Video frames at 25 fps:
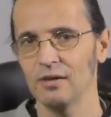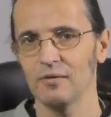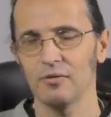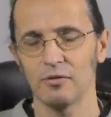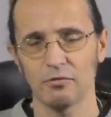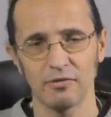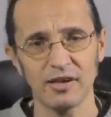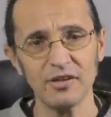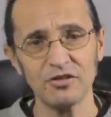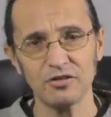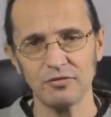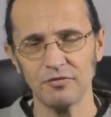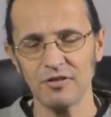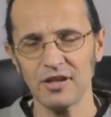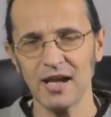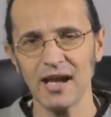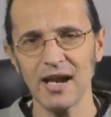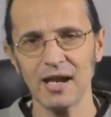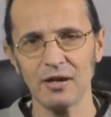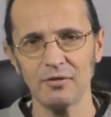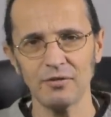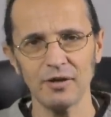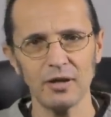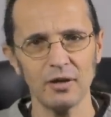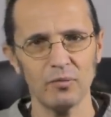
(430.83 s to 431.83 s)
The rest of the
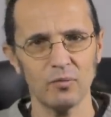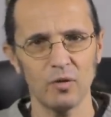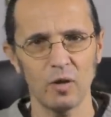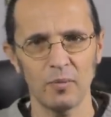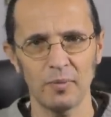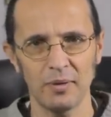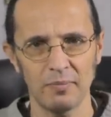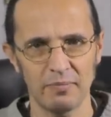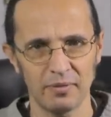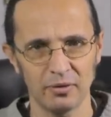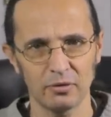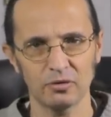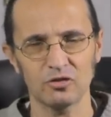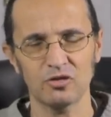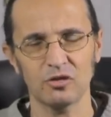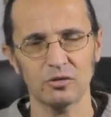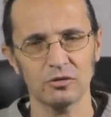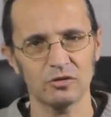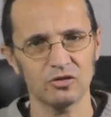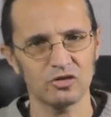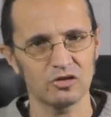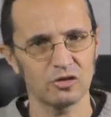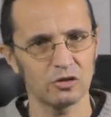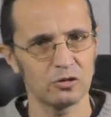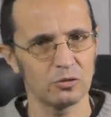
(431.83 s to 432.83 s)
area will be built
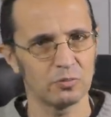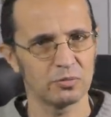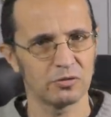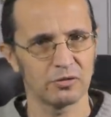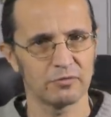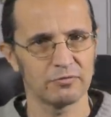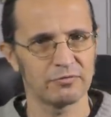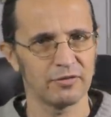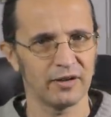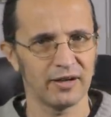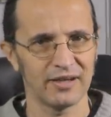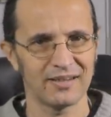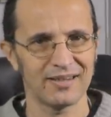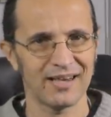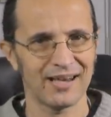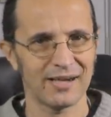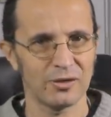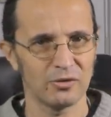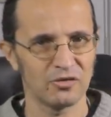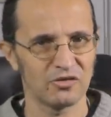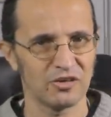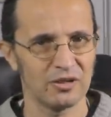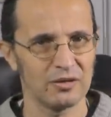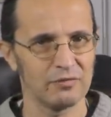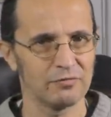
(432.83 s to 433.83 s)
on to provide
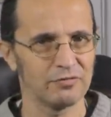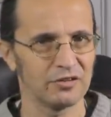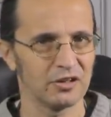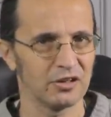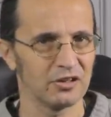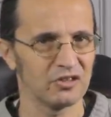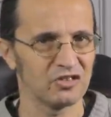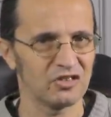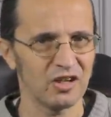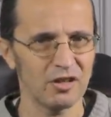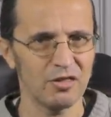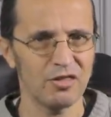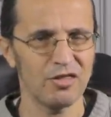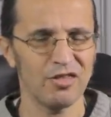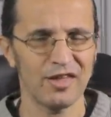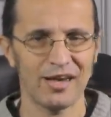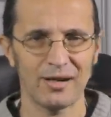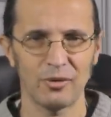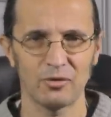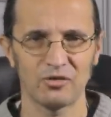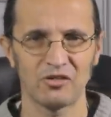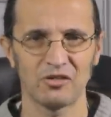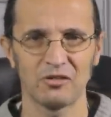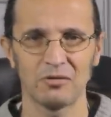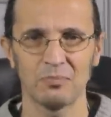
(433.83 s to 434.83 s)
housing for
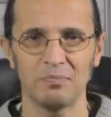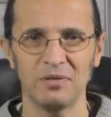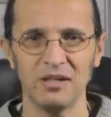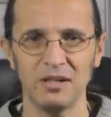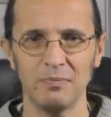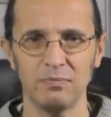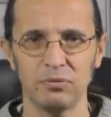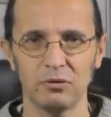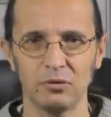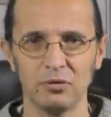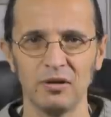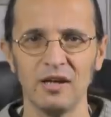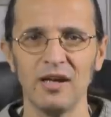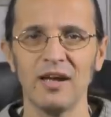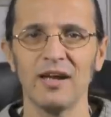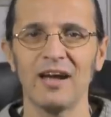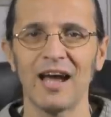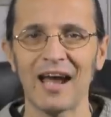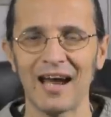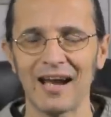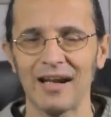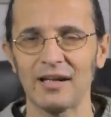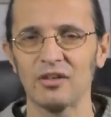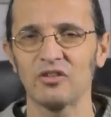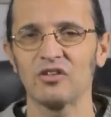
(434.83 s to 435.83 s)
10,000 people
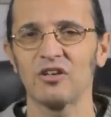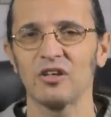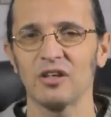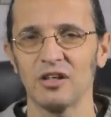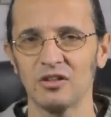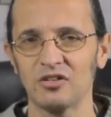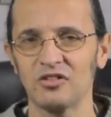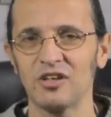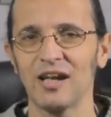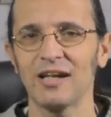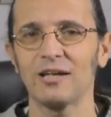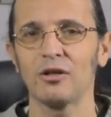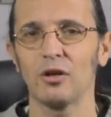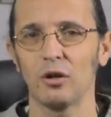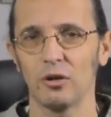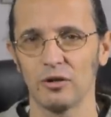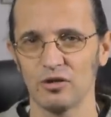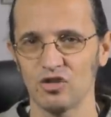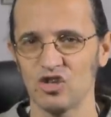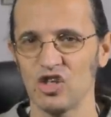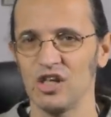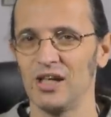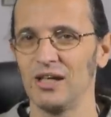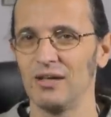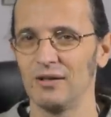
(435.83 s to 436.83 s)
and a
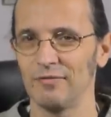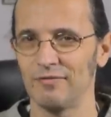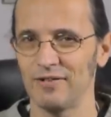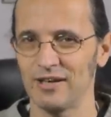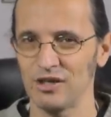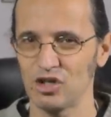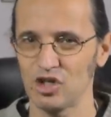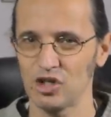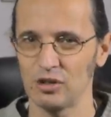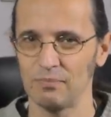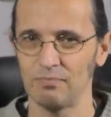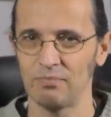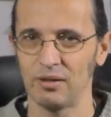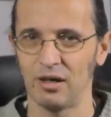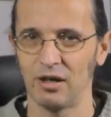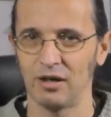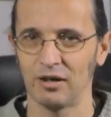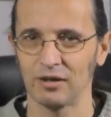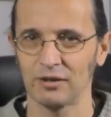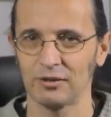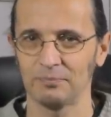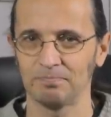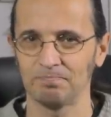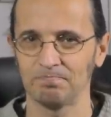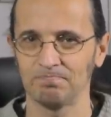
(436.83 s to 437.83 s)
technology innovation park.